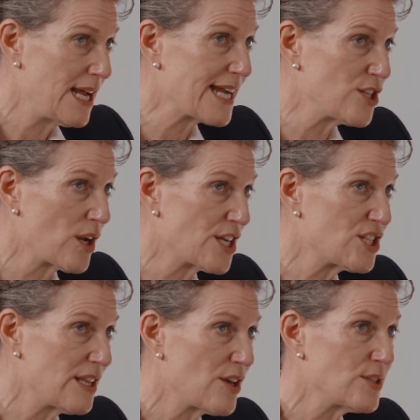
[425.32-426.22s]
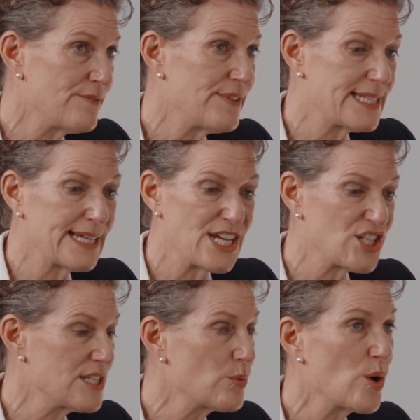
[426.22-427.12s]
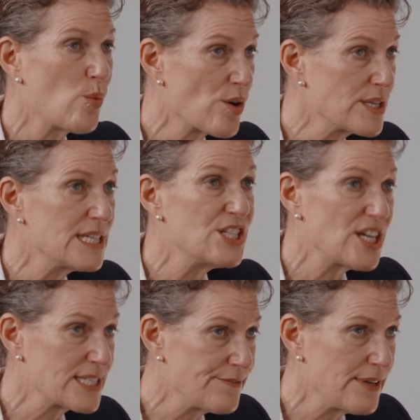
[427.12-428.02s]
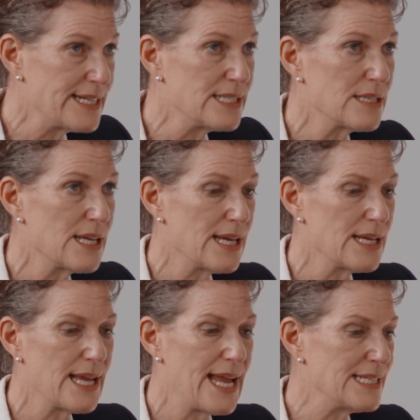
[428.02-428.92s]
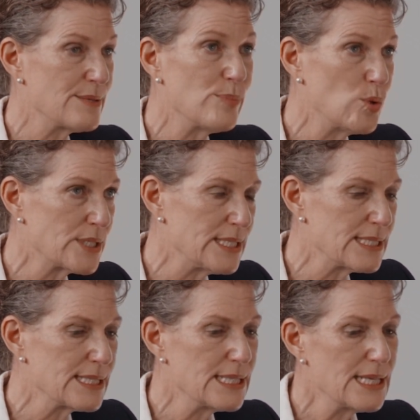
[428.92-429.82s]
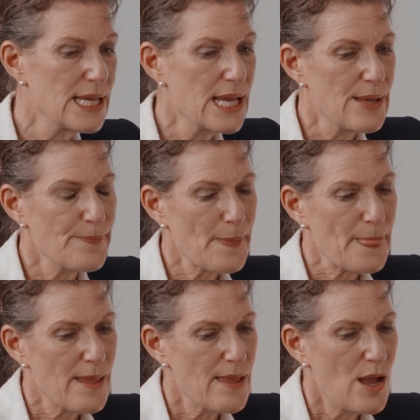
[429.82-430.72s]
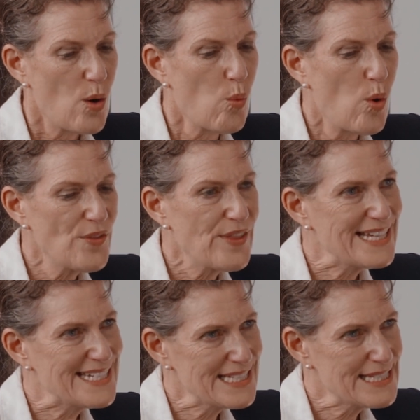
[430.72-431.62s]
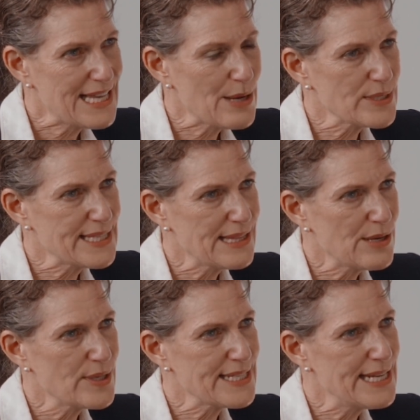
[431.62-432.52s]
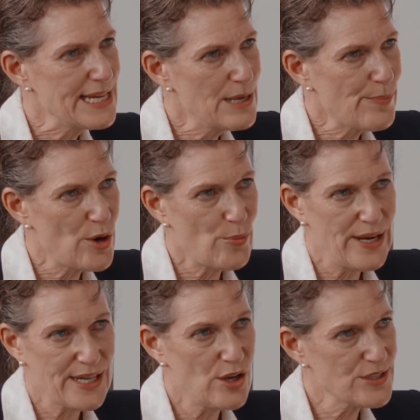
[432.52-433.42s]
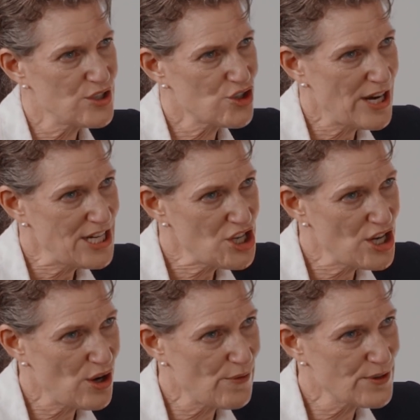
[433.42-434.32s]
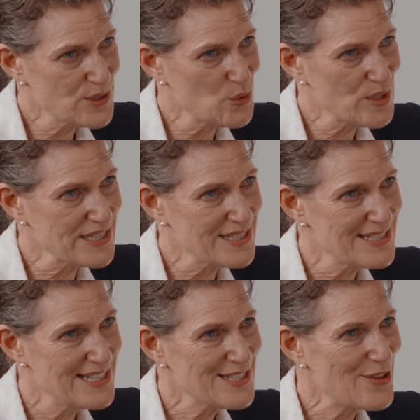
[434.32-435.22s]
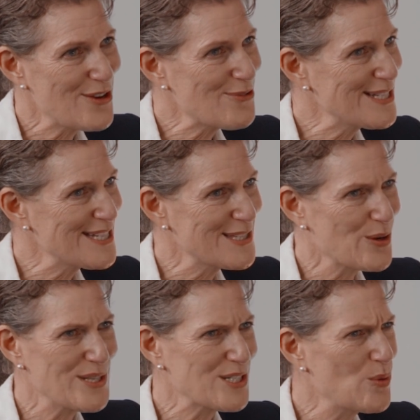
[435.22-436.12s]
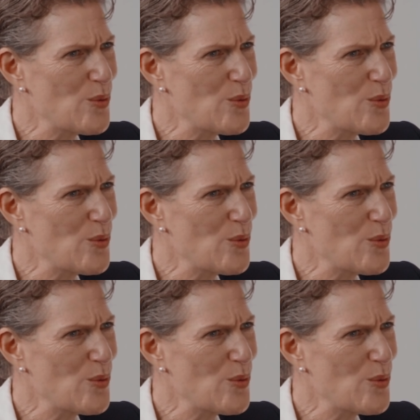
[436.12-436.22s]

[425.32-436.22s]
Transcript: acknowledged that those investigations were warranted, justified, and important. What they did say was that there was an inappropriate concentration of resources. So that raises the question, well,